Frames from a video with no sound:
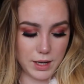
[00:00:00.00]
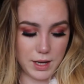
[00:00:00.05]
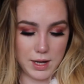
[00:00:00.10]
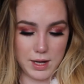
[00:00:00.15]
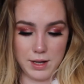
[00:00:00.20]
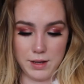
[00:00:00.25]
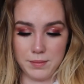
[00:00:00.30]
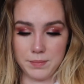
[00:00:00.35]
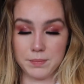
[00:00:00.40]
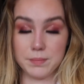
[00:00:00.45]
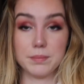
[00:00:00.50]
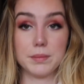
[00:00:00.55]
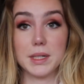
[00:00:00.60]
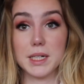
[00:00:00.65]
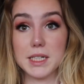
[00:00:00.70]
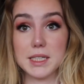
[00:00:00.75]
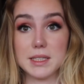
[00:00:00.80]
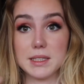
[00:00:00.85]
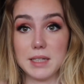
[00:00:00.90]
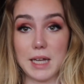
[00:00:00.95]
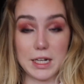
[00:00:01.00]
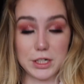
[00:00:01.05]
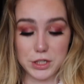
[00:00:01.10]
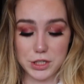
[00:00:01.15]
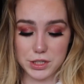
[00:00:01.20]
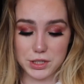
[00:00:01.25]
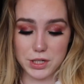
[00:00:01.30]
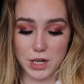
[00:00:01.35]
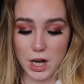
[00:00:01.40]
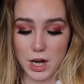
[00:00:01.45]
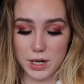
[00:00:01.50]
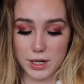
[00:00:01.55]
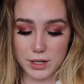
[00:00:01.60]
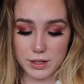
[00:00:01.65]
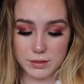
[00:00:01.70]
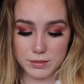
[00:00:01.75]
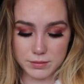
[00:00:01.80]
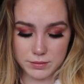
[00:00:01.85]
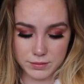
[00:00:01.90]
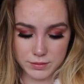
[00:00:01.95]
But I just got
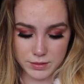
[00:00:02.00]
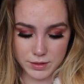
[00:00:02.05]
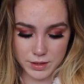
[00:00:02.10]
it,